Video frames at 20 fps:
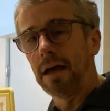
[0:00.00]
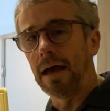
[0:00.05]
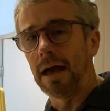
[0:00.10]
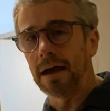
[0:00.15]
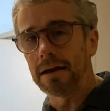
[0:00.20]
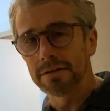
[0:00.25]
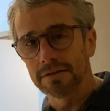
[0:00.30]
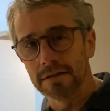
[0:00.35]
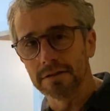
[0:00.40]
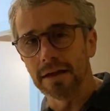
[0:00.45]

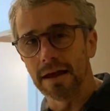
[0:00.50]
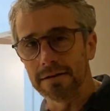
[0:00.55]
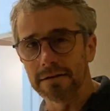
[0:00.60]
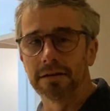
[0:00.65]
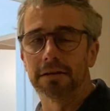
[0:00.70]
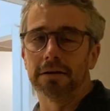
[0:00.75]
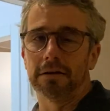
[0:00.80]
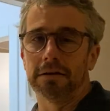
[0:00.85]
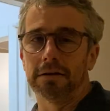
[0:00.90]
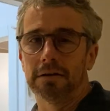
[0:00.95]

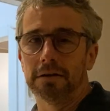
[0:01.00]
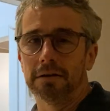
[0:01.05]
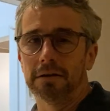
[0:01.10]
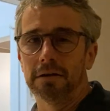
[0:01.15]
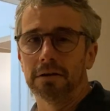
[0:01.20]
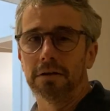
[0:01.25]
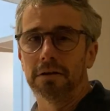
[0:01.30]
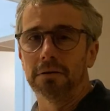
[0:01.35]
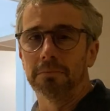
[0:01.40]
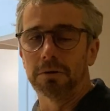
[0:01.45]
accidentally,
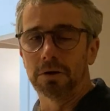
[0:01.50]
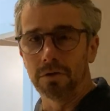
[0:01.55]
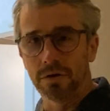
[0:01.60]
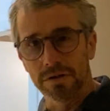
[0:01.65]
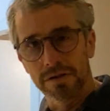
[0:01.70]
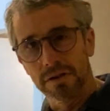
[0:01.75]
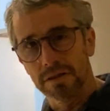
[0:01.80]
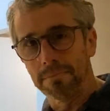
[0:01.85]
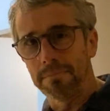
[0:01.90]
because of the